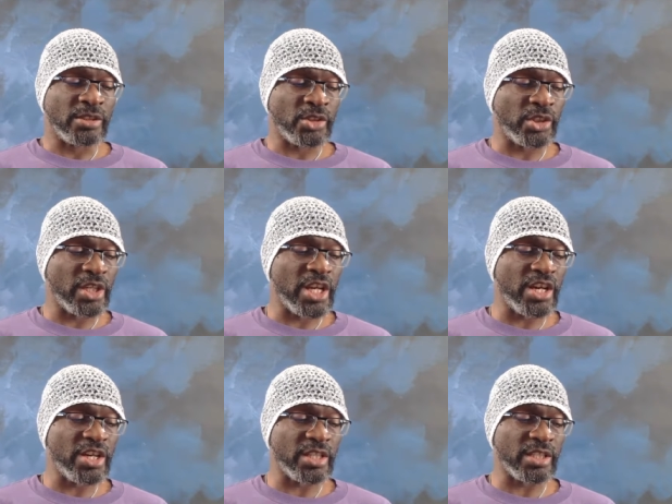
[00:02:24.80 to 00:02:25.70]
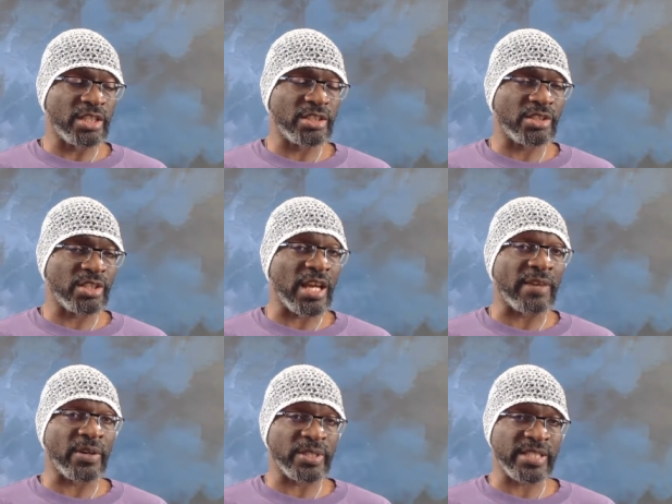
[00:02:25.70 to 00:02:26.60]
To learn to
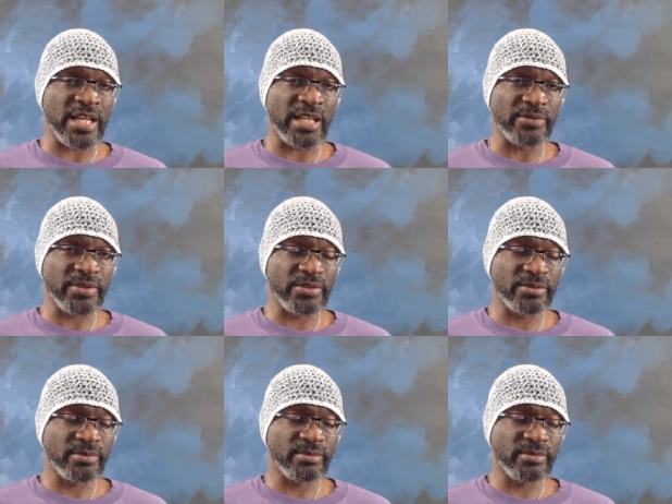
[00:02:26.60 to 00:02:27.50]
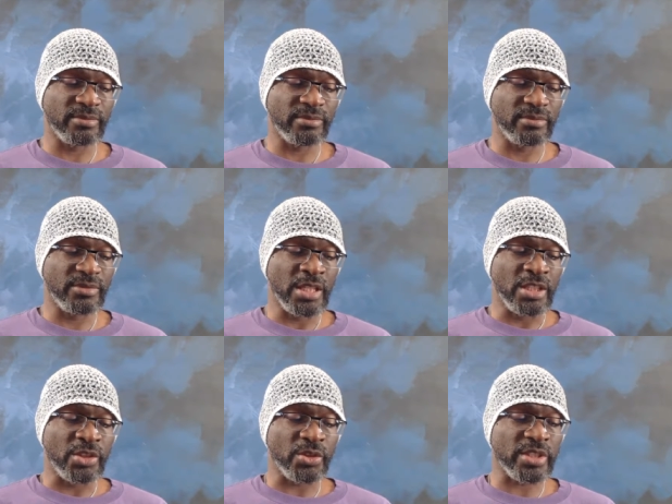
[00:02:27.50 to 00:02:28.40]
love ourselves?
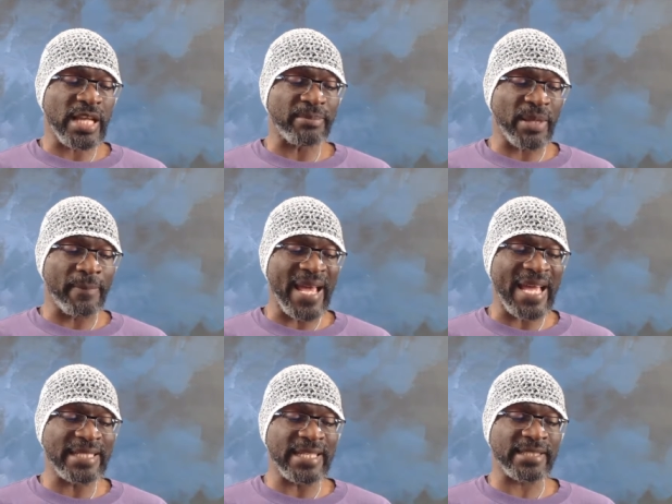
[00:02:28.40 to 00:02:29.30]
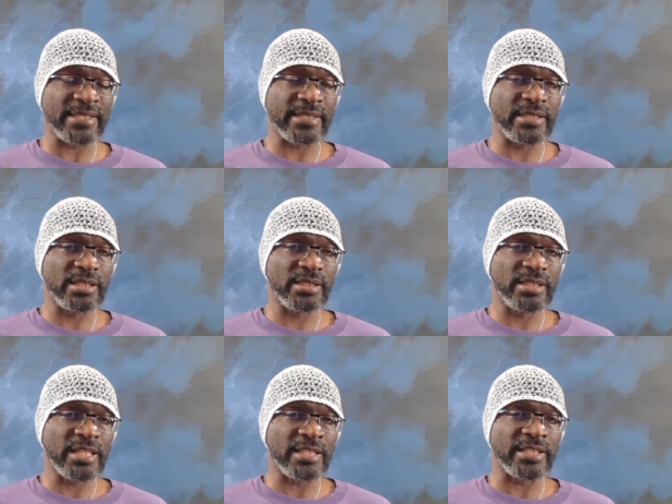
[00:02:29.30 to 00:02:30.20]
To stop the madness
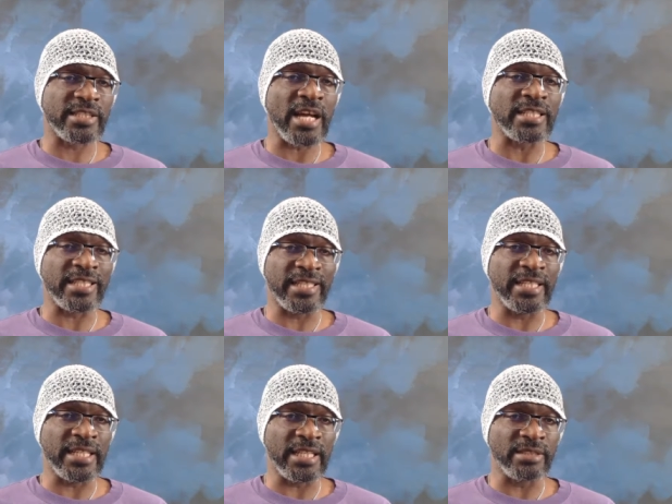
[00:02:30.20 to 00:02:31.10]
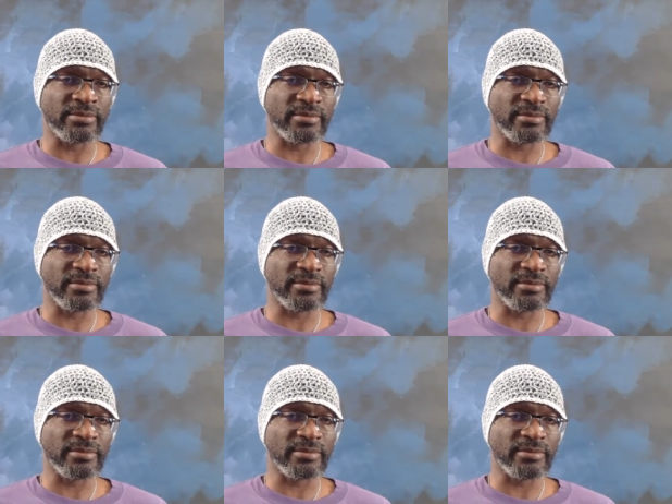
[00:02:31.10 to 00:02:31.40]
and start the healing?